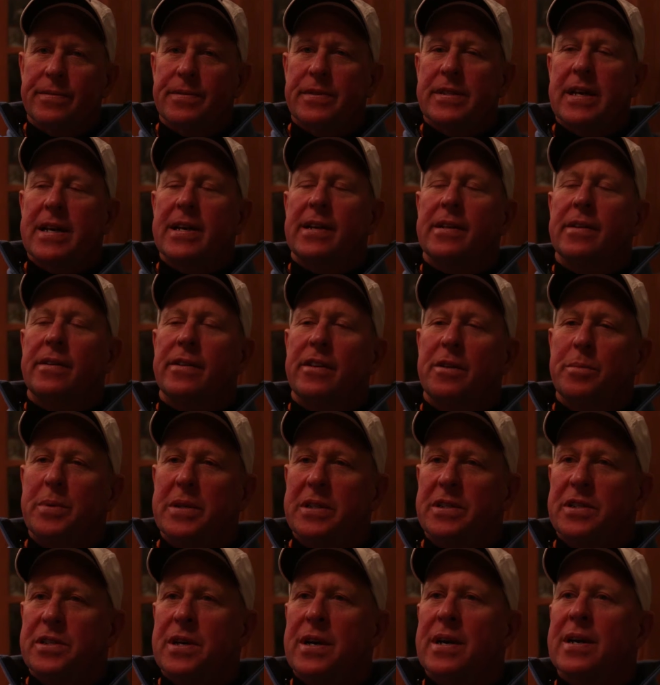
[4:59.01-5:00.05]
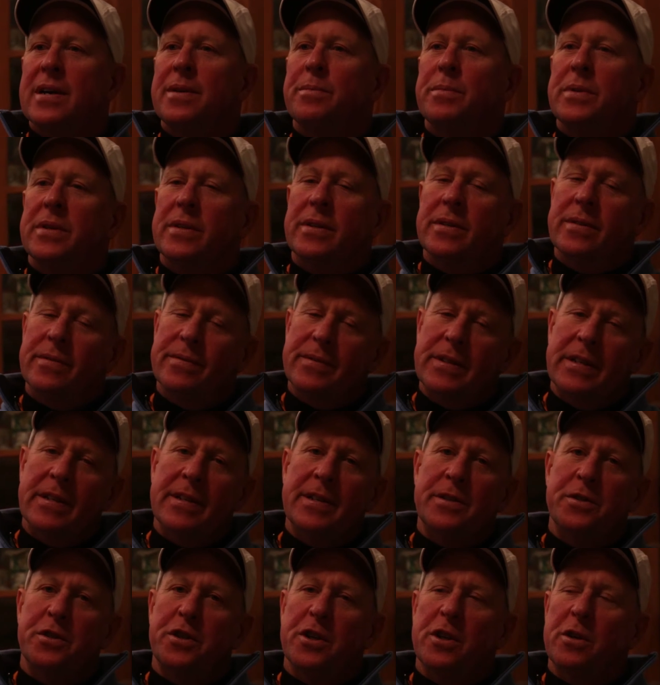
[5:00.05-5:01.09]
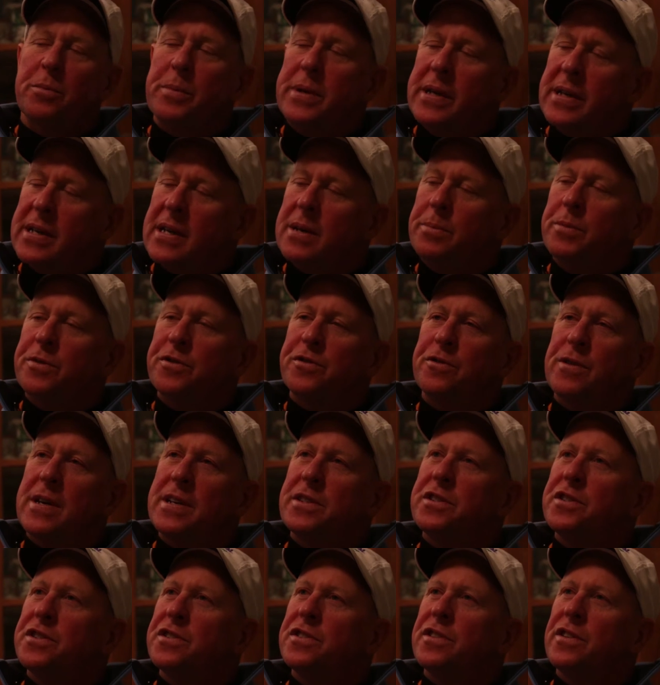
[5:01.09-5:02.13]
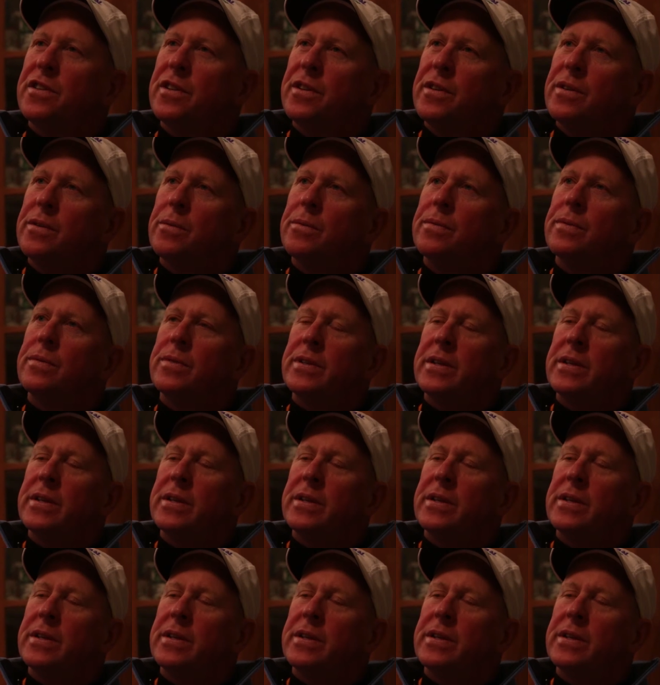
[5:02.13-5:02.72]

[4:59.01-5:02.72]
take a little bit of time to, he showed me a couple stretches to do,